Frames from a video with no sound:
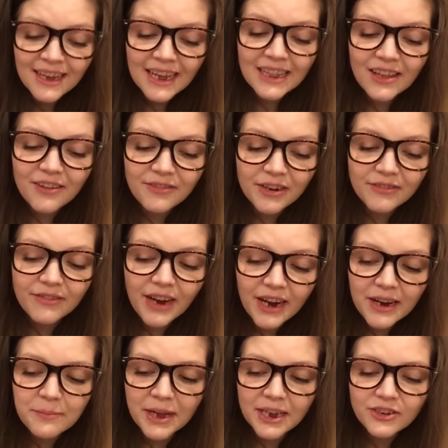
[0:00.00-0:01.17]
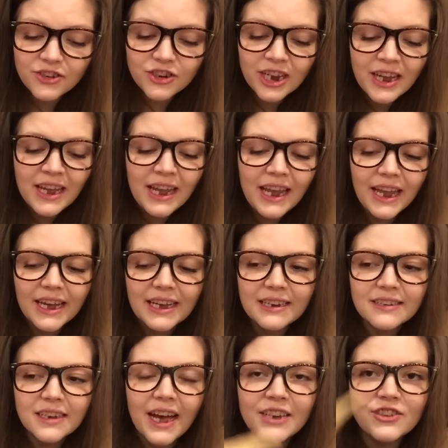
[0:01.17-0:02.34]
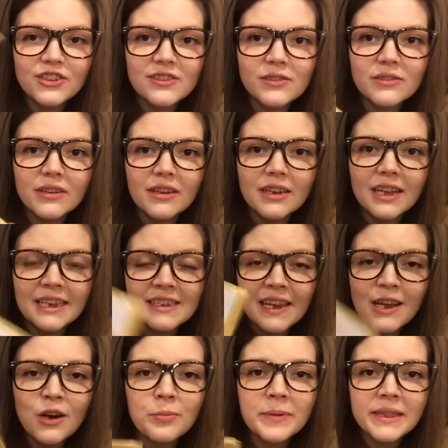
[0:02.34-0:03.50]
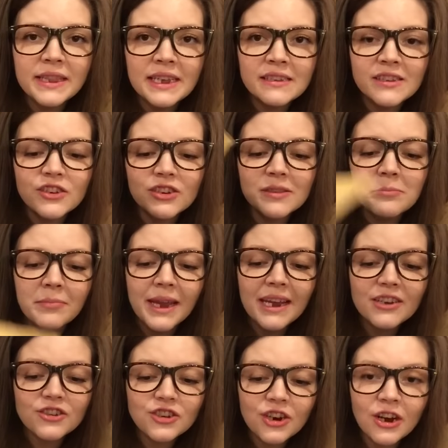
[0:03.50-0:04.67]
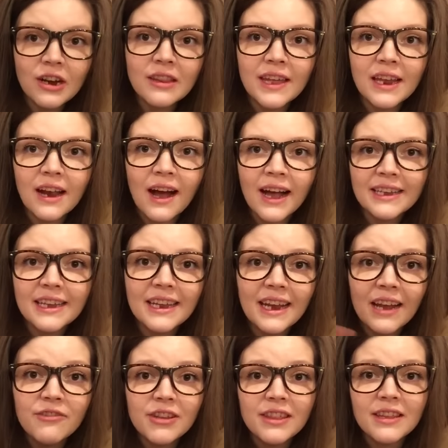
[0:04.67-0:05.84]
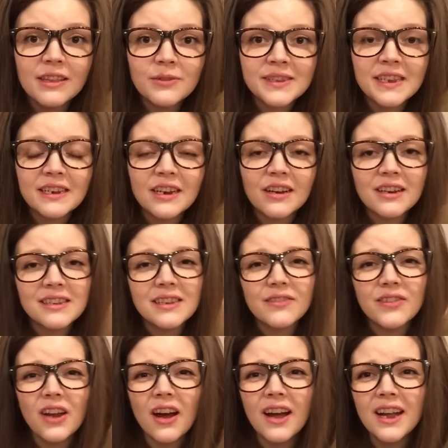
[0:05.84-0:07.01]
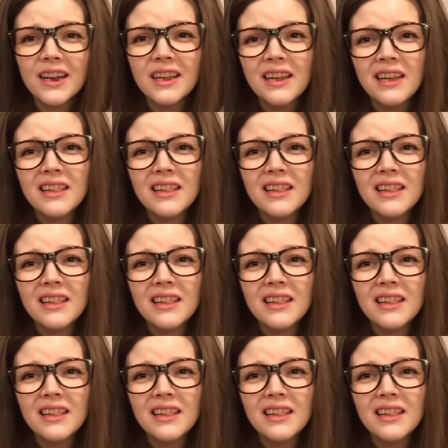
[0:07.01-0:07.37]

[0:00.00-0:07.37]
I love her very much. And I just, as I open this, just make sure that I get everything that was in here, because if not,